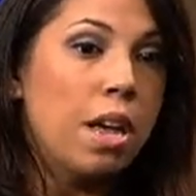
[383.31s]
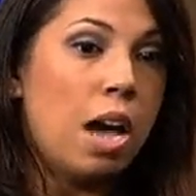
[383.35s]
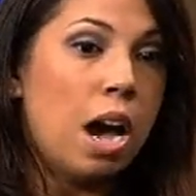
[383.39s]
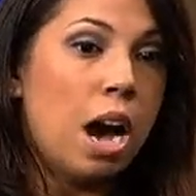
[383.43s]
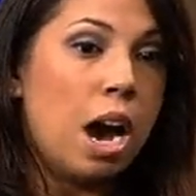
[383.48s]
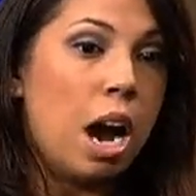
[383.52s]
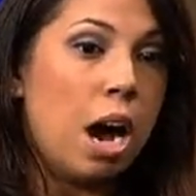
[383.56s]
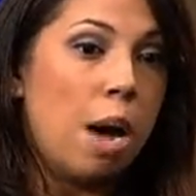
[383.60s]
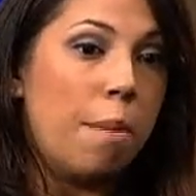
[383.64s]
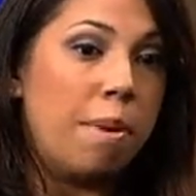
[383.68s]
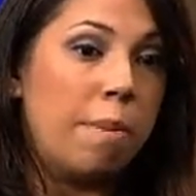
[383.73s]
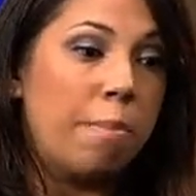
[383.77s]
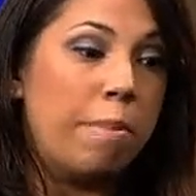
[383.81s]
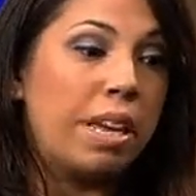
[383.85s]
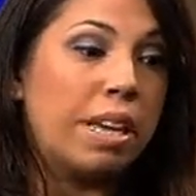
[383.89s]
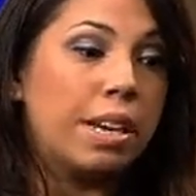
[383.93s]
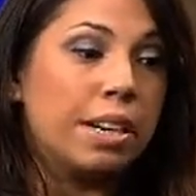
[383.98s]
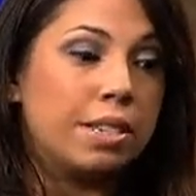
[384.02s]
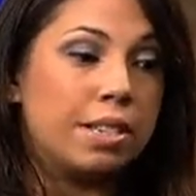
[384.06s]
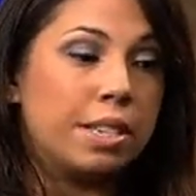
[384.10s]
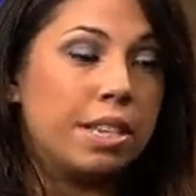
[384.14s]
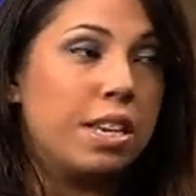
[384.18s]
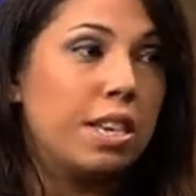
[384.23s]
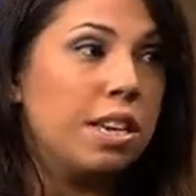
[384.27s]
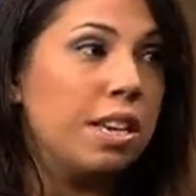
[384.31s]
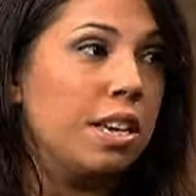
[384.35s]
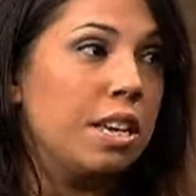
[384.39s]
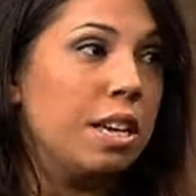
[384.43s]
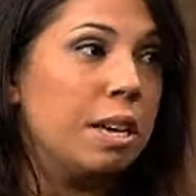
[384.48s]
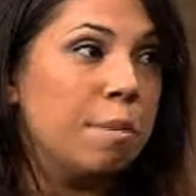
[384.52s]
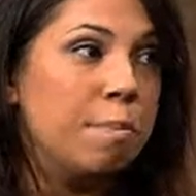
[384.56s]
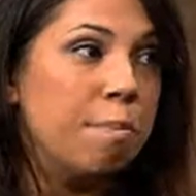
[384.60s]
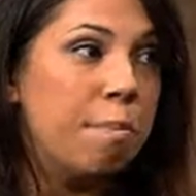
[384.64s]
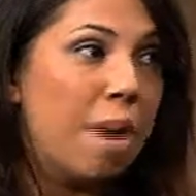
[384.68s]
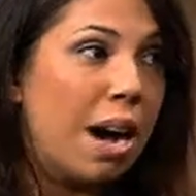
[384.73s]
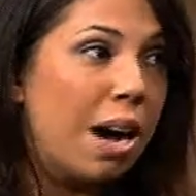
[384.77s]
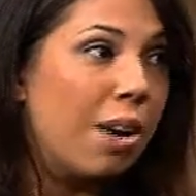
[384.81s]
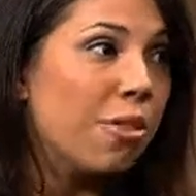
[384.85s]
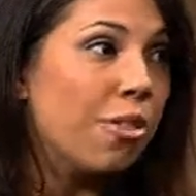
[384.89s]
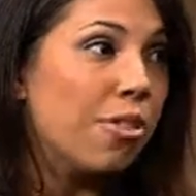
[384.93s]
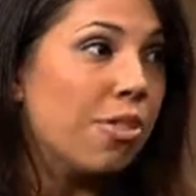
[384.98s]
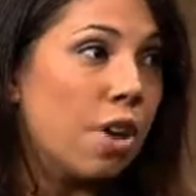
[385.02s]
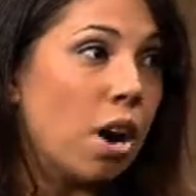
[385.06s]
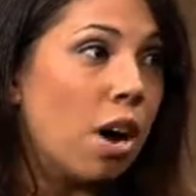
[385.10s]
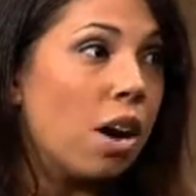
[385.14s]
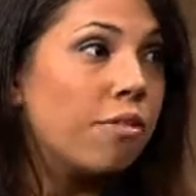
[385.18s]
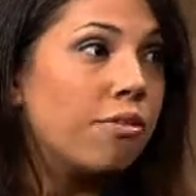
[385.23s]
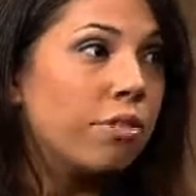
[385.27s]
and because he
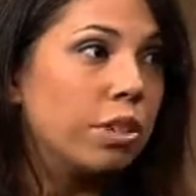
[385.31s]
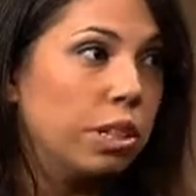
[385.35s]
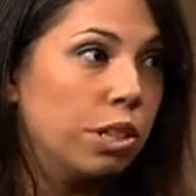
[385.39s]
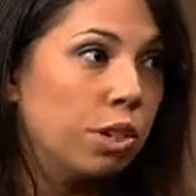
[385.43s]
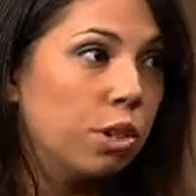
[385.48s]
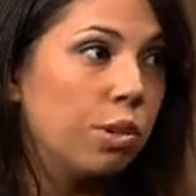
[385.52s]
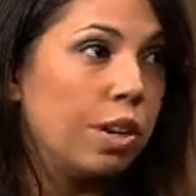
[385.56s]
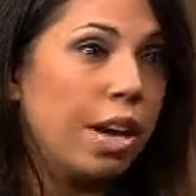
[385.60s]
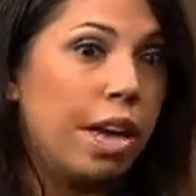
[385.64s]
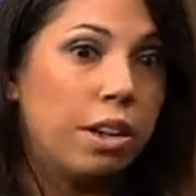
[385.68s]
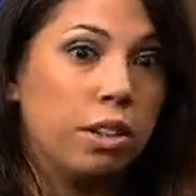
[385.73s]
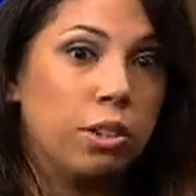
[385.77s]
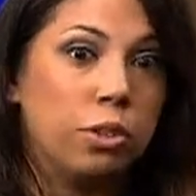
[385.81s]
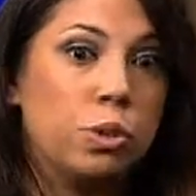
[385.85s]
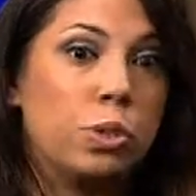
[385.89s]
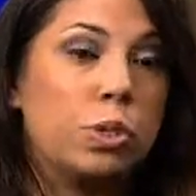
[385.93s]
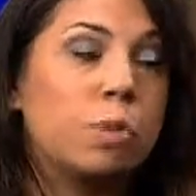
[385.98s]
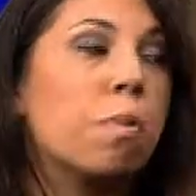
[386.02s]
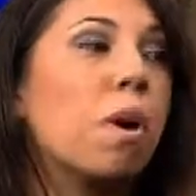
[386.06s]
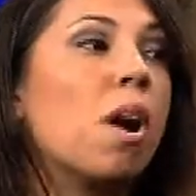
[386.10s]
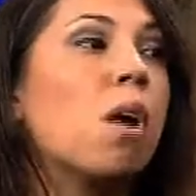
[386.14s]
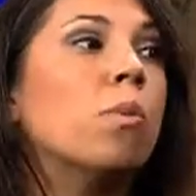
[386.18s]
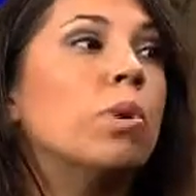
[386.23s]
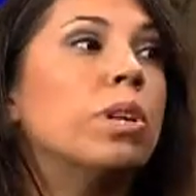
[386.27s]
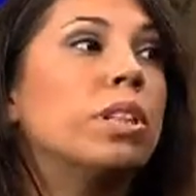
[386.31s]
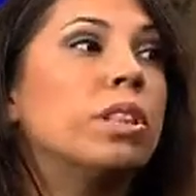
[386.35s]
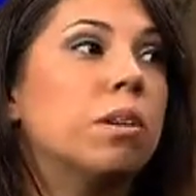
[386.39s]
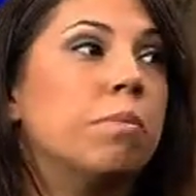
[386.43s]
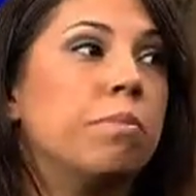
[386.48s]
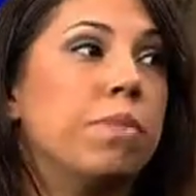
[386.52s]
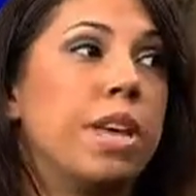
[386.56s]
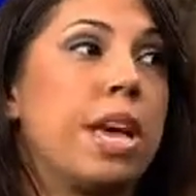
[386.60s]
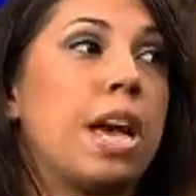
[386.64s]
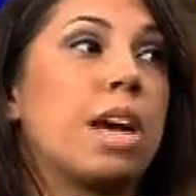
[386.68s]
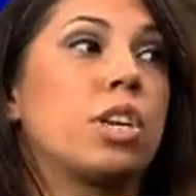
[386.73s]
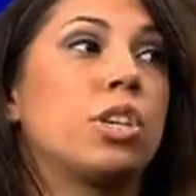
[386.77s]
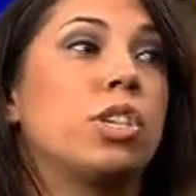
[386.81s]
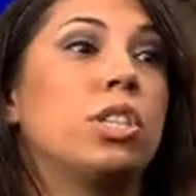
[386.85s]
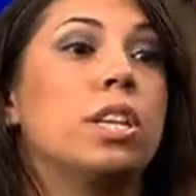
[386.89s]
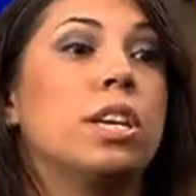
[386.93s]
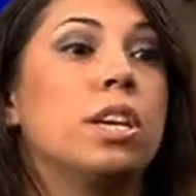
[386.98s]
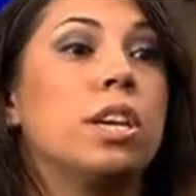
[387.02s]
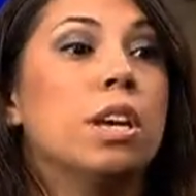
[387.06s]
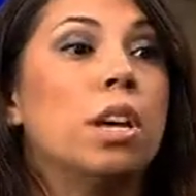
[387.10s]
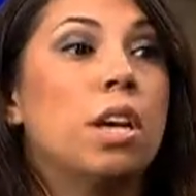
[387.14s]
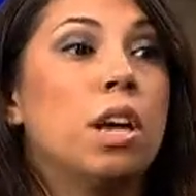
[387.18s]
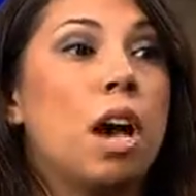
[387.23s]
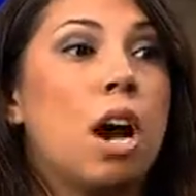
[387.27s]
mouthed off a little, got a little smart with them, they
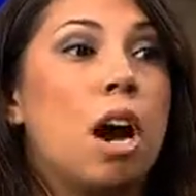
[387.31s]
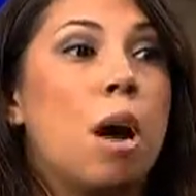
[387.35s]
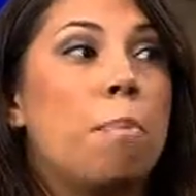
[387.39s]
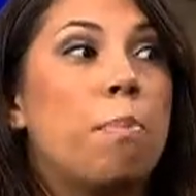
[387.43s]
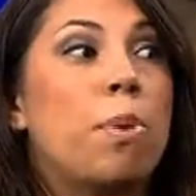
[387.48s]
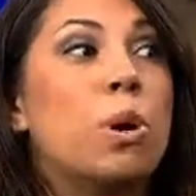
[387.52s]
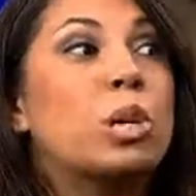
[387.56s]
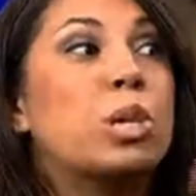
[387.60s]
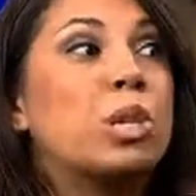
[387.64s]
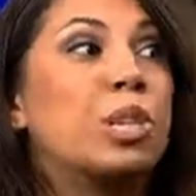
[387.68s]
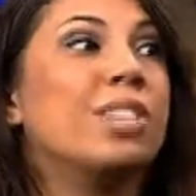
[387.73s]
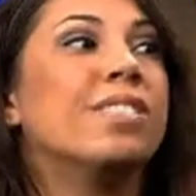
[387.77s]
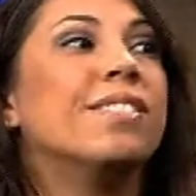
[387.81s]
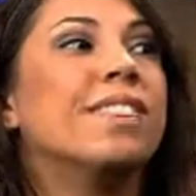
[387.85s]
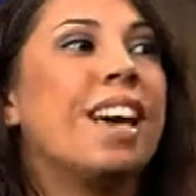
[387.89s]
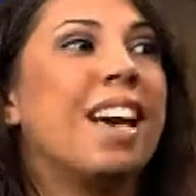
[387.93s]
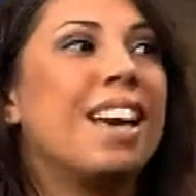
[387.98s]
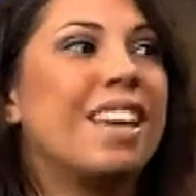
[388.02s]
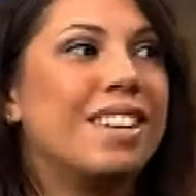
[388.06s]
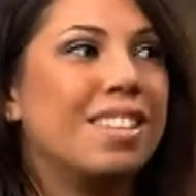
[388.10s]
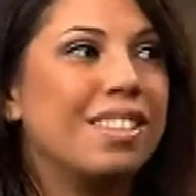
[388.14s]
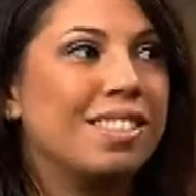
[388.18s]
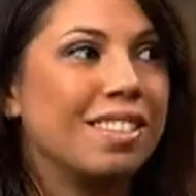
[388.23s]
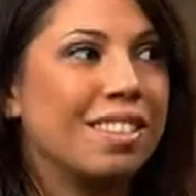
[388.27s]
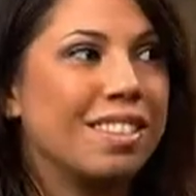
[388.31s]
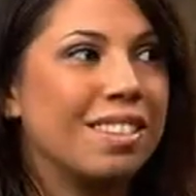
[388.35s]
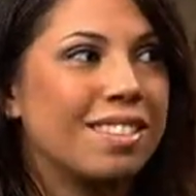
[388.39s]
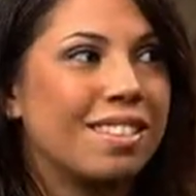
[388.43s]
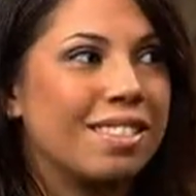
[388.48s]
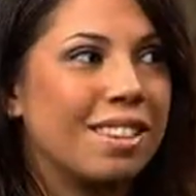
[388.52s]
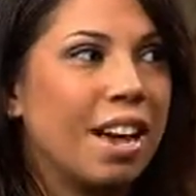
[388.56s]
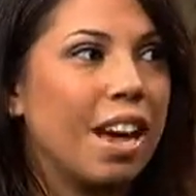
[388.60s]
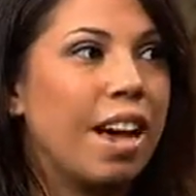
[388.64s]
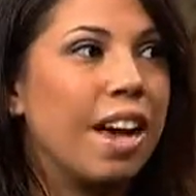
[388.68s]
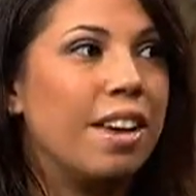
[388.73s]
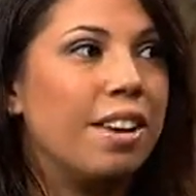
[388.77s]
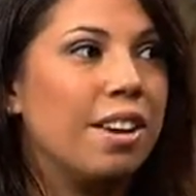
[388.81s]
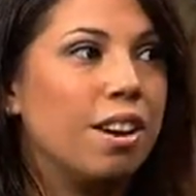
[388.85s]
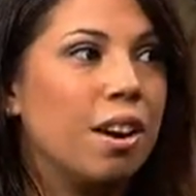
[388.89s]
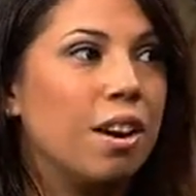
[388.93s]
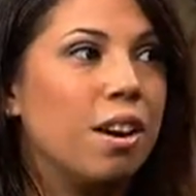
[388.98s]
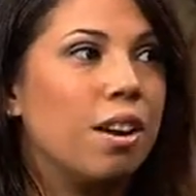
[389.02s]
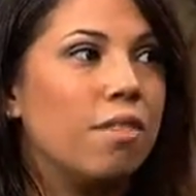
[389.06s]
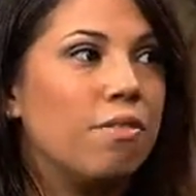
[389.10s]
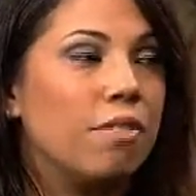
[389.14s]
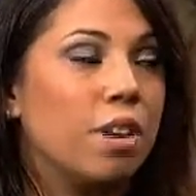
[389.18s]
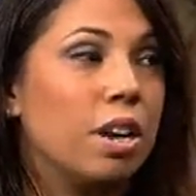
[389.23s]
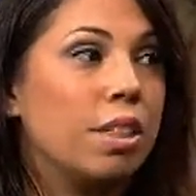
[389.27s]
actually pushed his head into the side
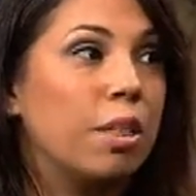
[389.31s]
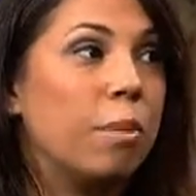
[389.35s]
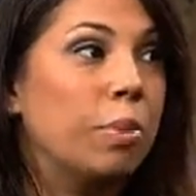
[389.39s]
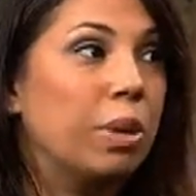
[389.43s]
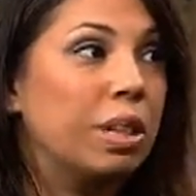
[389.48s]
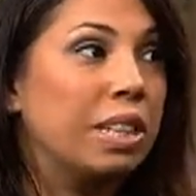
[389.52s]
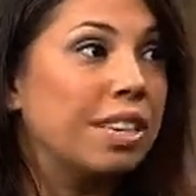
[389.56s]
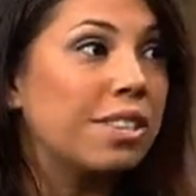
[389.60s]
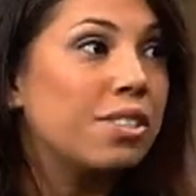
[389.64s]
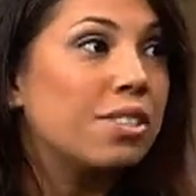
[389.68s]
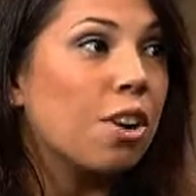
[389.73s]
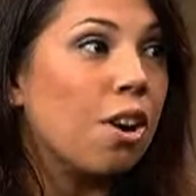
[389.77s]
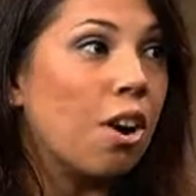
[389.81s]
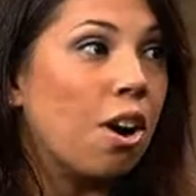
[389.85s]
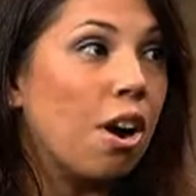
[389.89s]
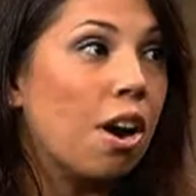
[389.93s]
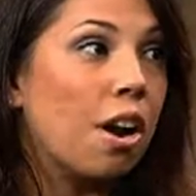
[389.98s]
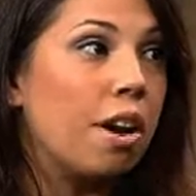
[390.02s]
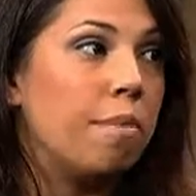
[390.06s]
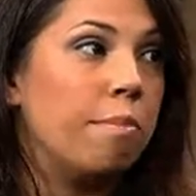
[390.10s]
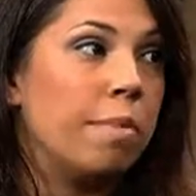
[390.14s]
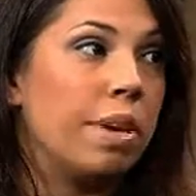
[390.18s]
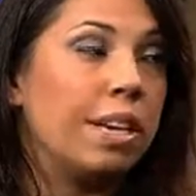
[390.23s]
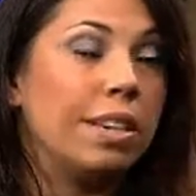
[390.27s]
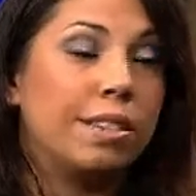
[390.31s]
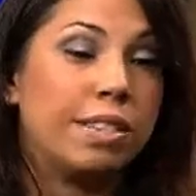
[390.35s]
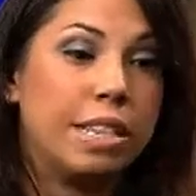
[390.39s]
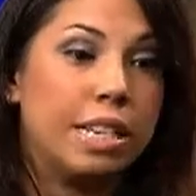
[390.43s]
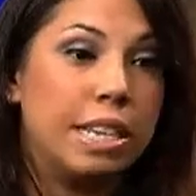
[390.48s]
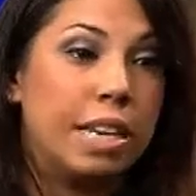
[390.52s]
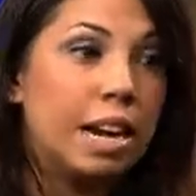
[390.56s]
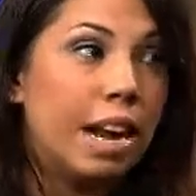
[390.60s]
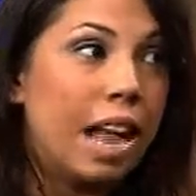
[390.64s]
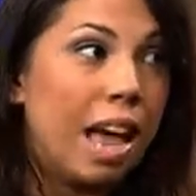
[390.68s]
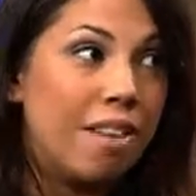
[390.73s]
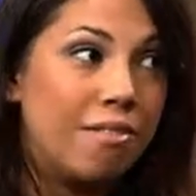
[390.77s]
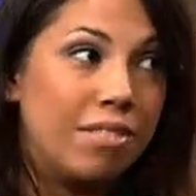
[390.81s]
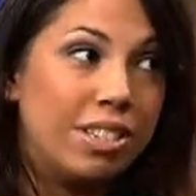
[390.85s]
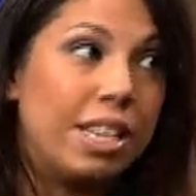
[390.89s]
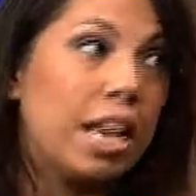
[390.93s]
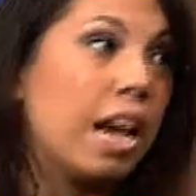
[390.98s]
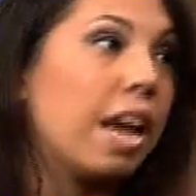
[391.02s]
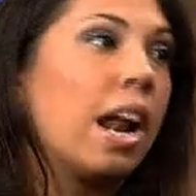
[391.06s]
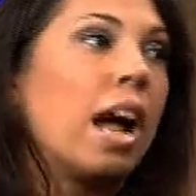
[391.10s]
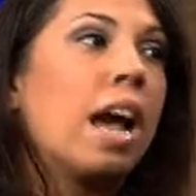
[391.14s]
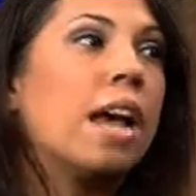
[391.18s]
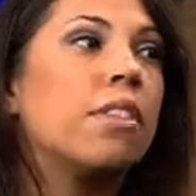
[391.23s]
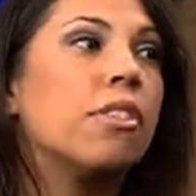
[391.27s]
of the police car, and because he didn't have a
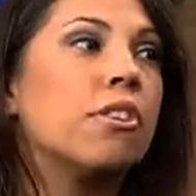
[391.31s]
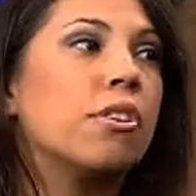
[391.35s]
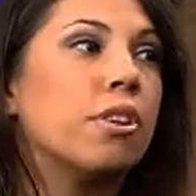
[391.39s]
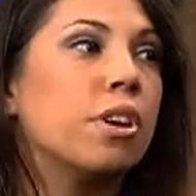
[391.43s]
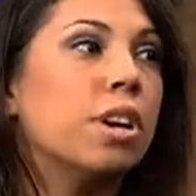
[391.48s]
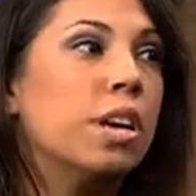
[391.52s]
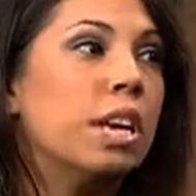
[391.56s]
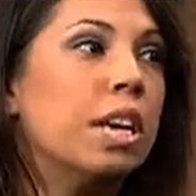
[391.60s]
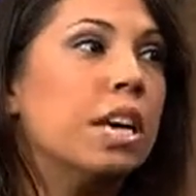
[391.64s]
dad either,